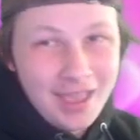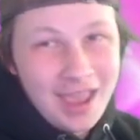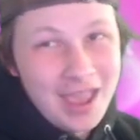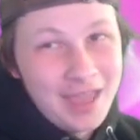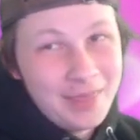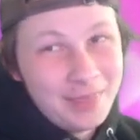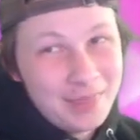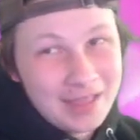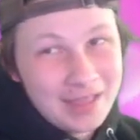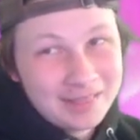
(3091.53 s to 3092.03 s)

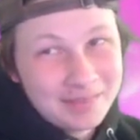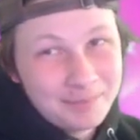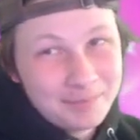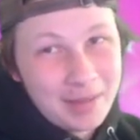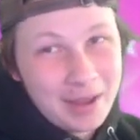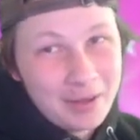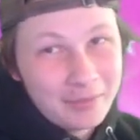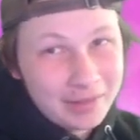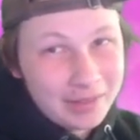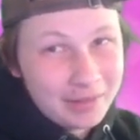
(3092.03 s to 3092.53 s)
and that's
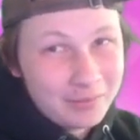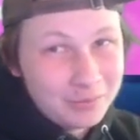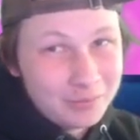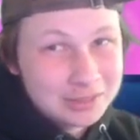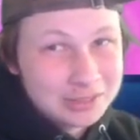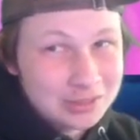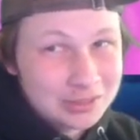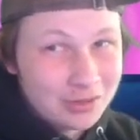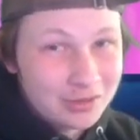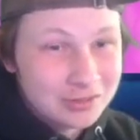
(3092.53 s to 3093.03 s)
about it which
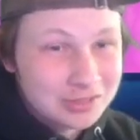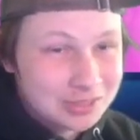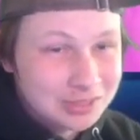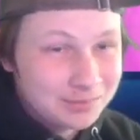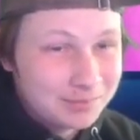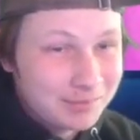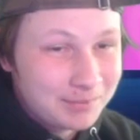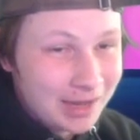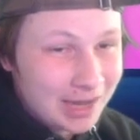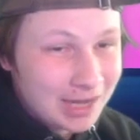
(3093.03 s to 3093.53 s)
is awesome
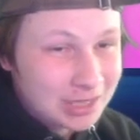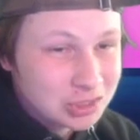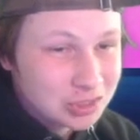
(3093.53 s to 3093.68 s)
my ice